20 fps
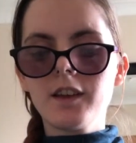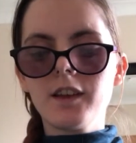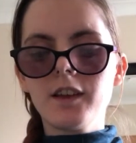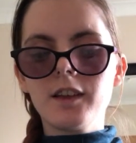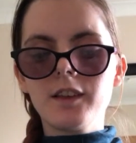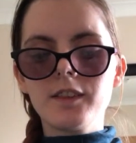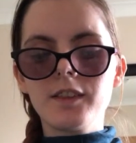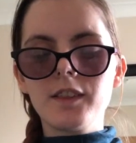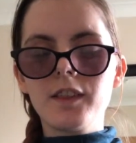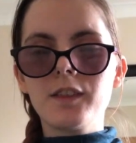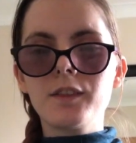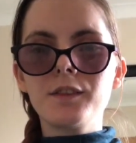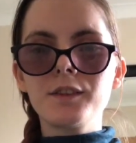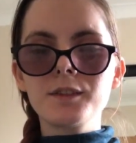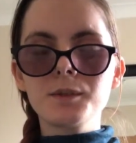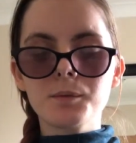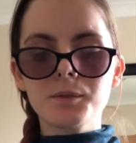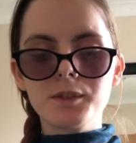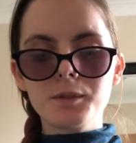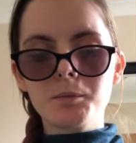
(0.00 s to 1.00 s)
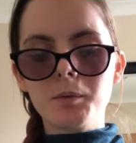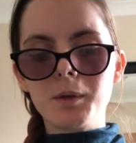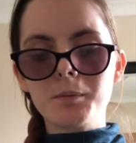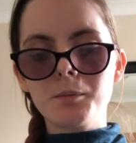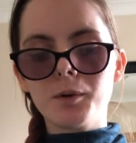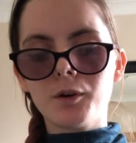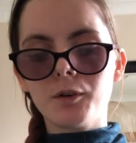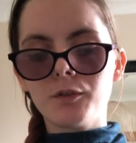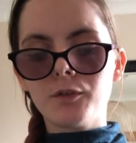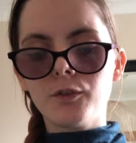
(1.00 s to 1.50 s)
And then this one's a bit
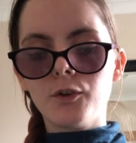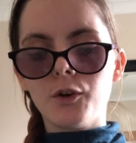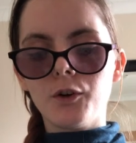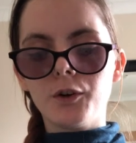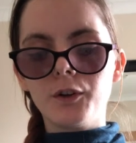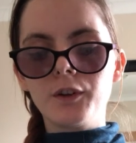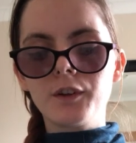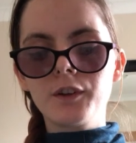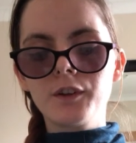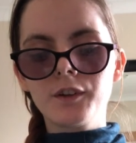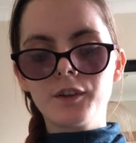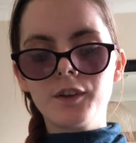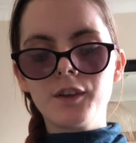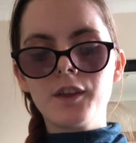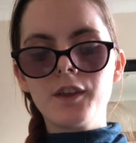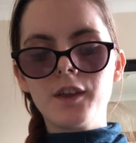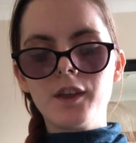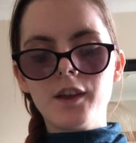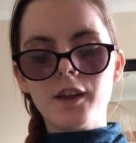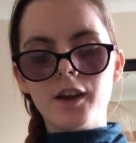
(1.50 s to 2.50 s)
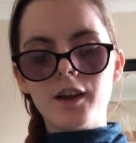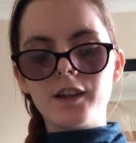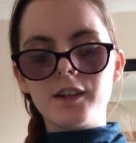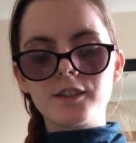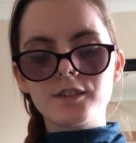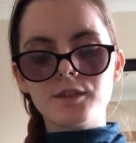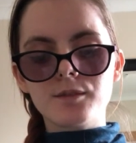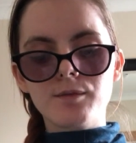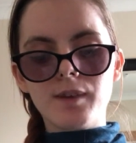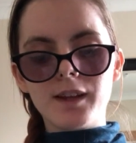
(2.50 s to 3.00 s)
more fun, and
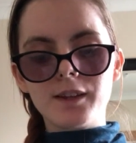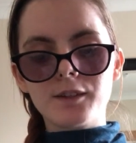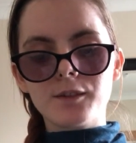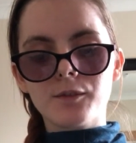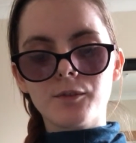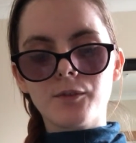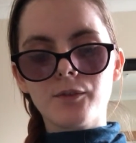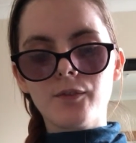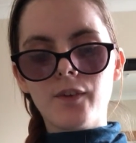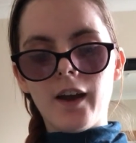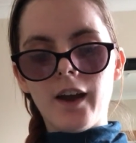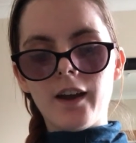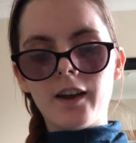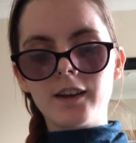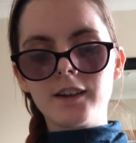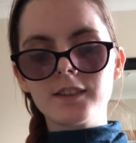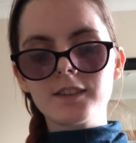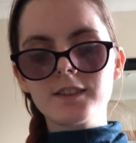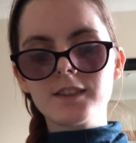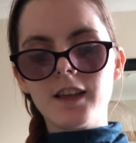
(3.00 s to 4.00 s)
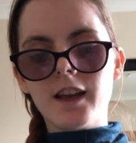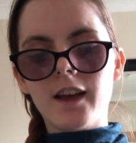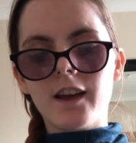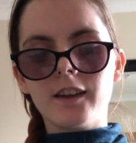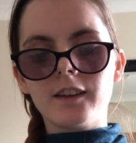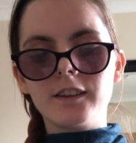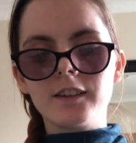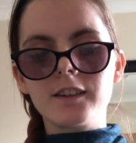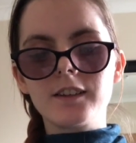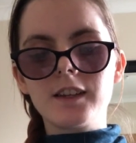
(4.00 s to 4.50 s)
it's a random fact,
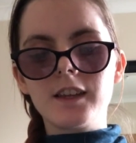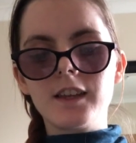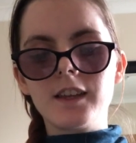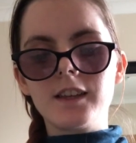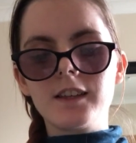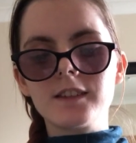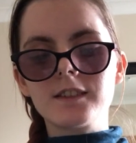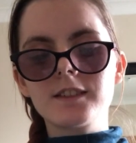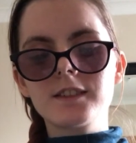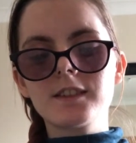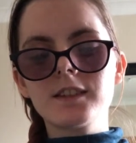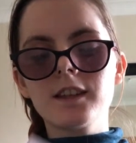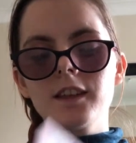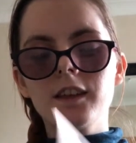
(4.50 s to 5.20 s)
and it's,